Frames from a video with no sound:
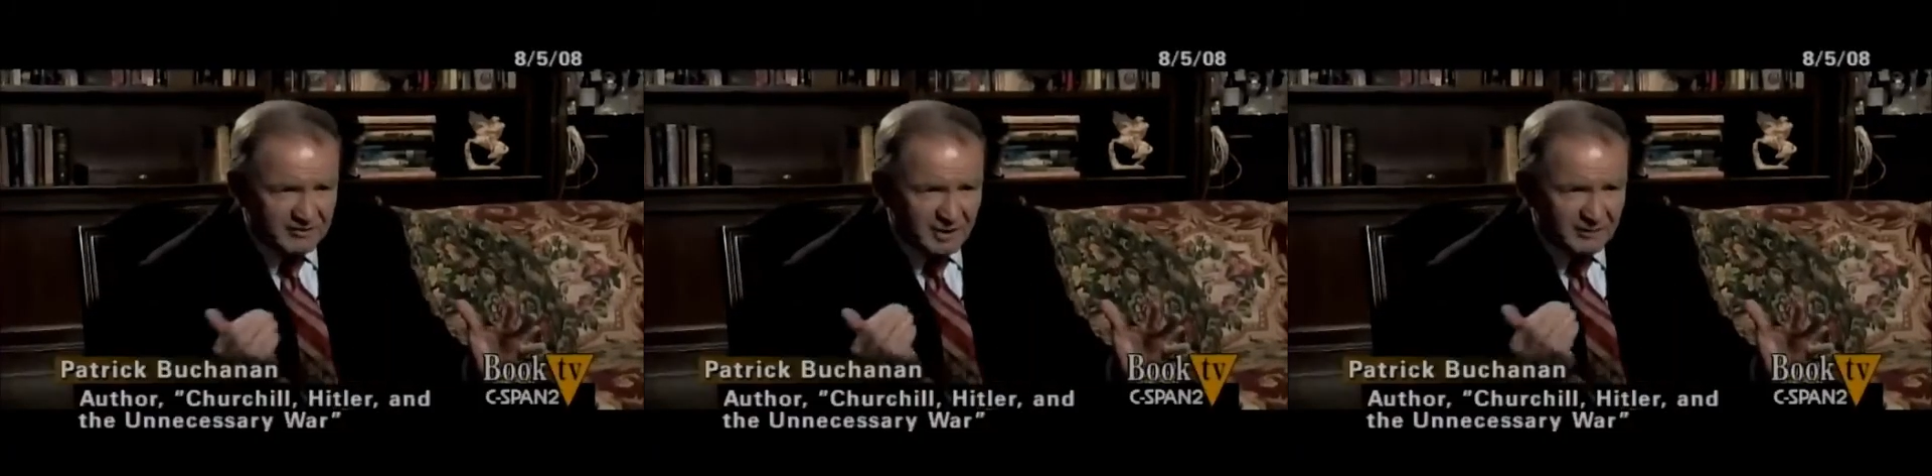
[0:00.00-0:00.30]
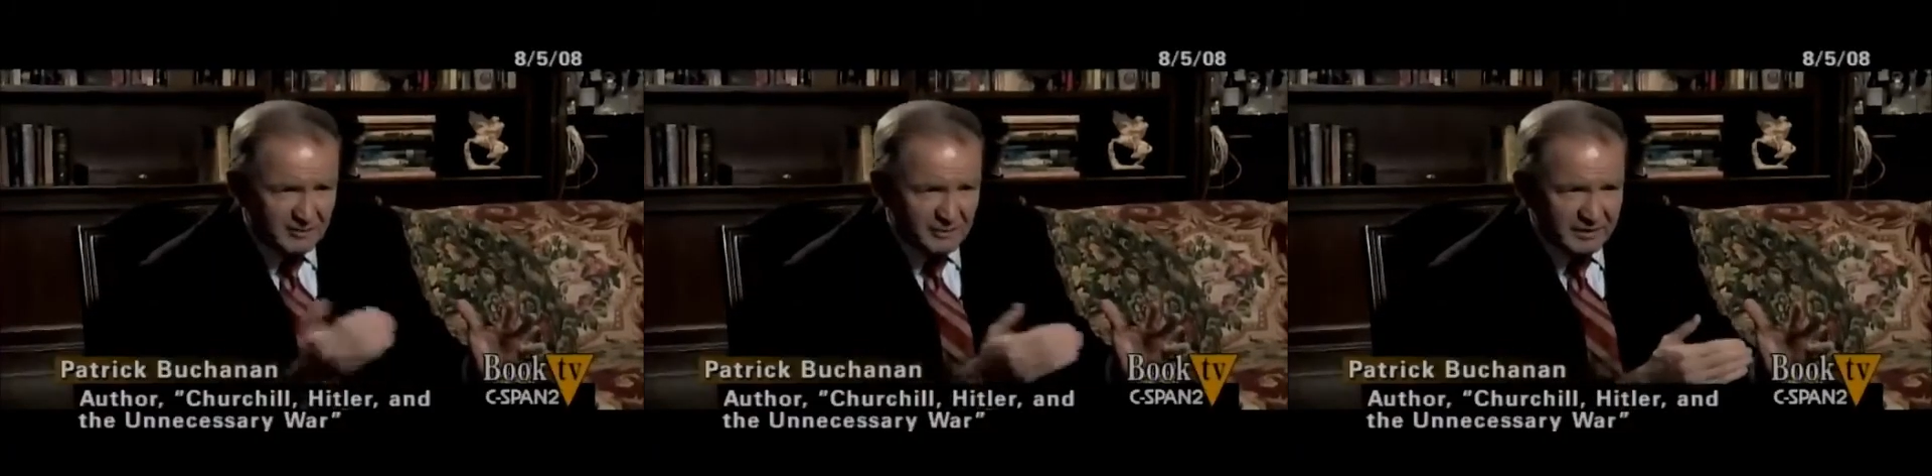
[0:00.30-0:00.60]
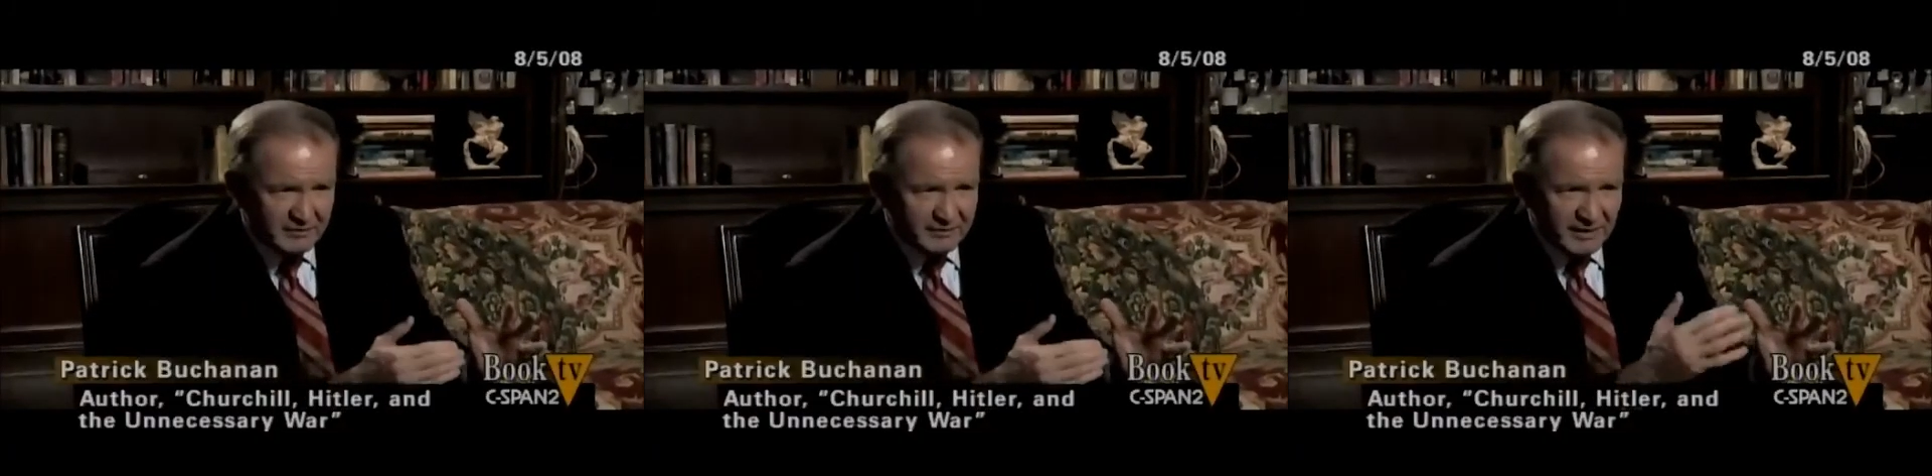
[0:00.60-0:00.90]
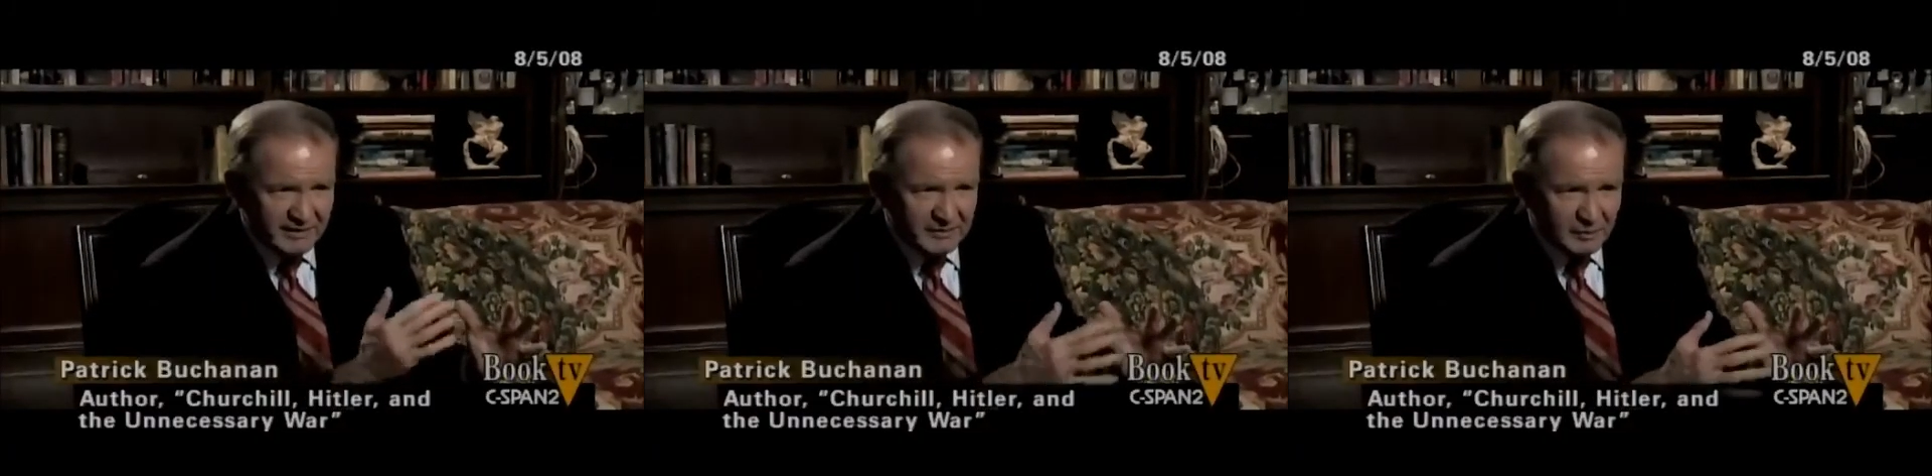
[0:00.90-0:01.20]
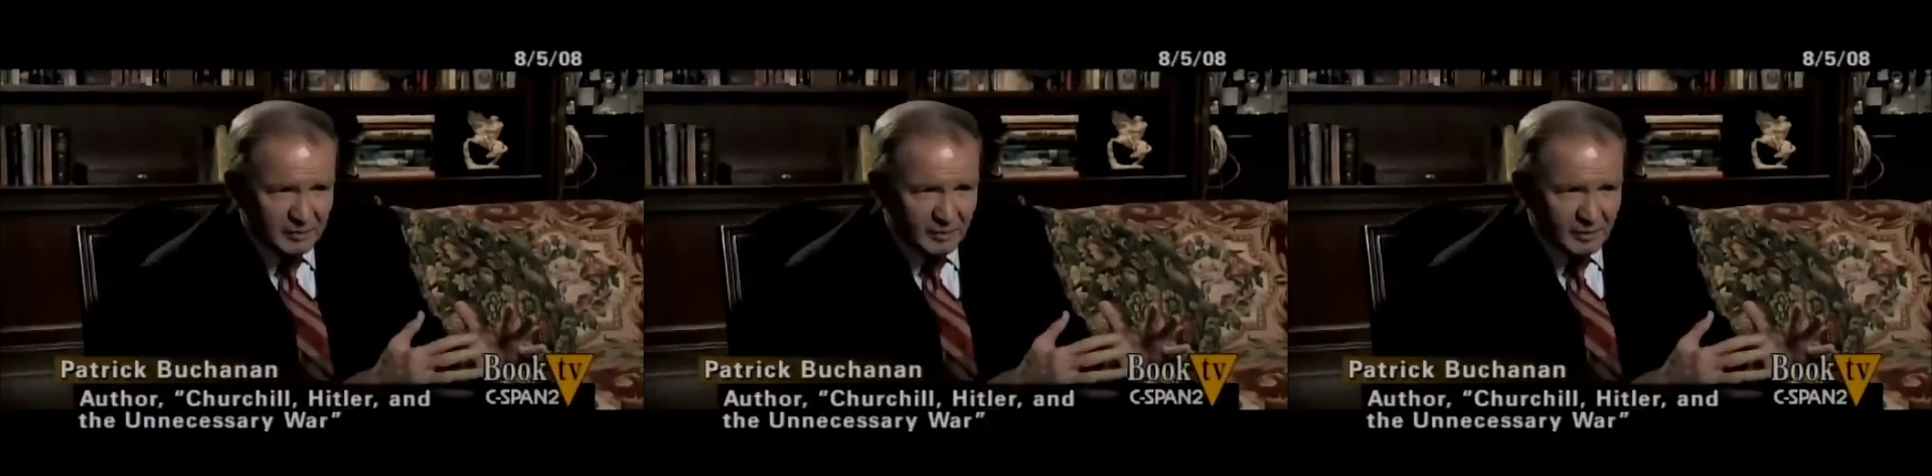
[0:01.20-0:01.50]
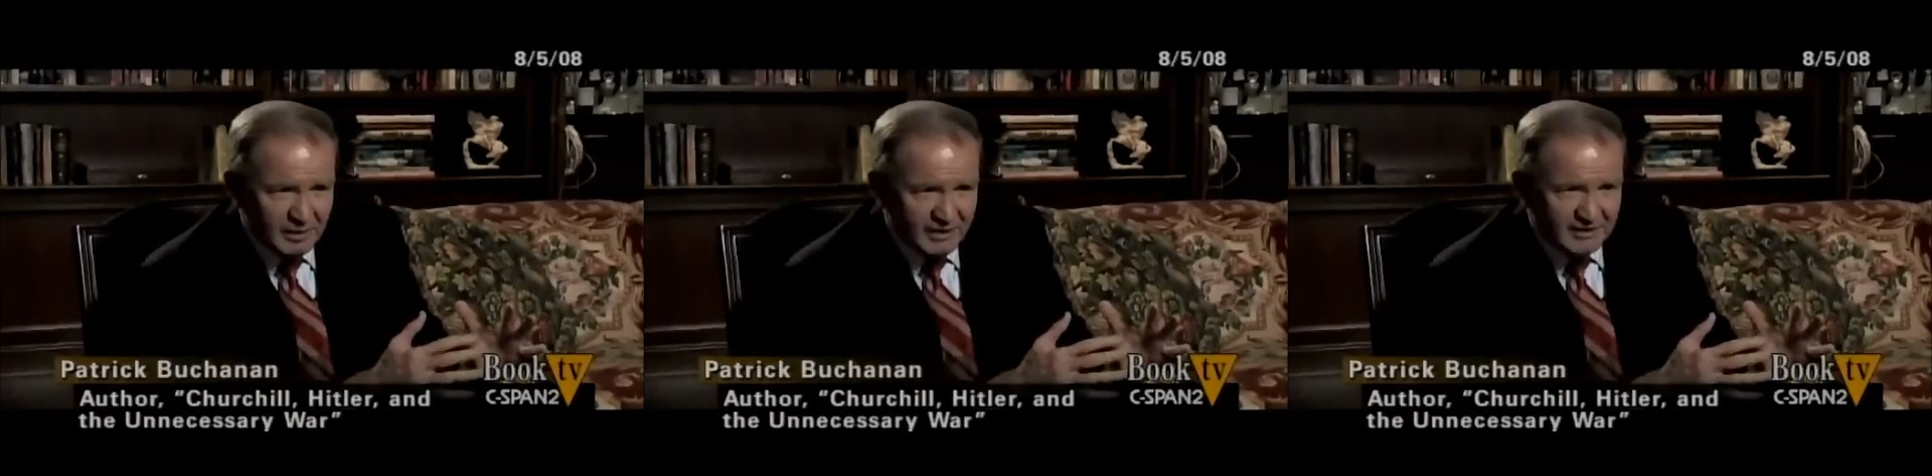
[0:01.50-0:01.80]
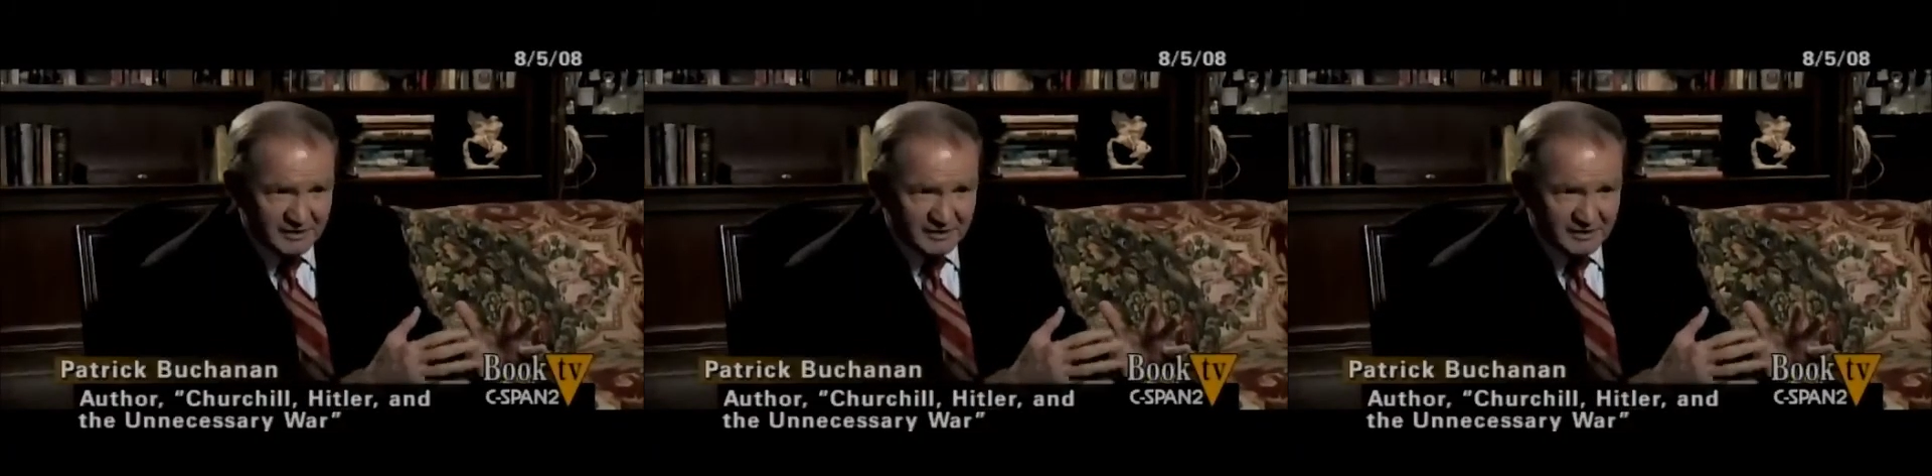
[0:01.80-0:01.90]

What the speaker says: come through into France in World War I.